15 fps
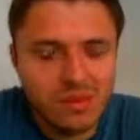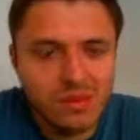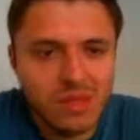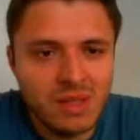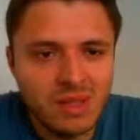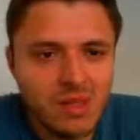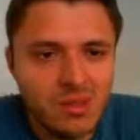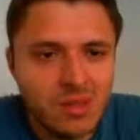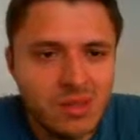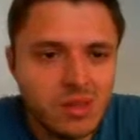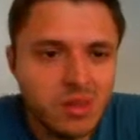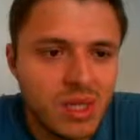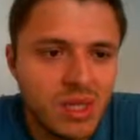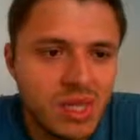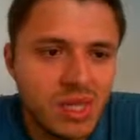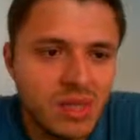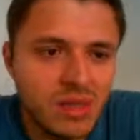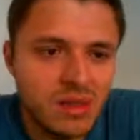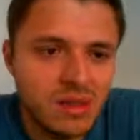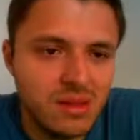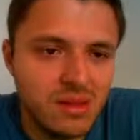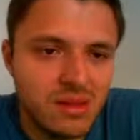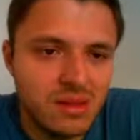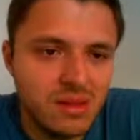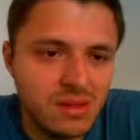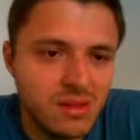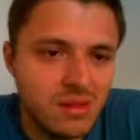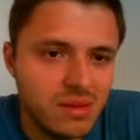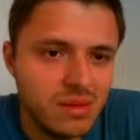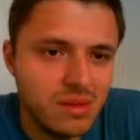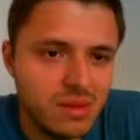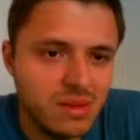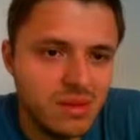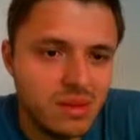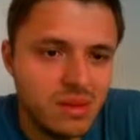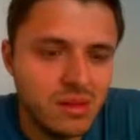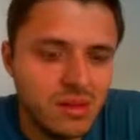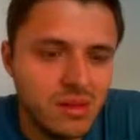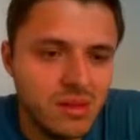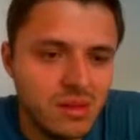But if he were to play, yeah.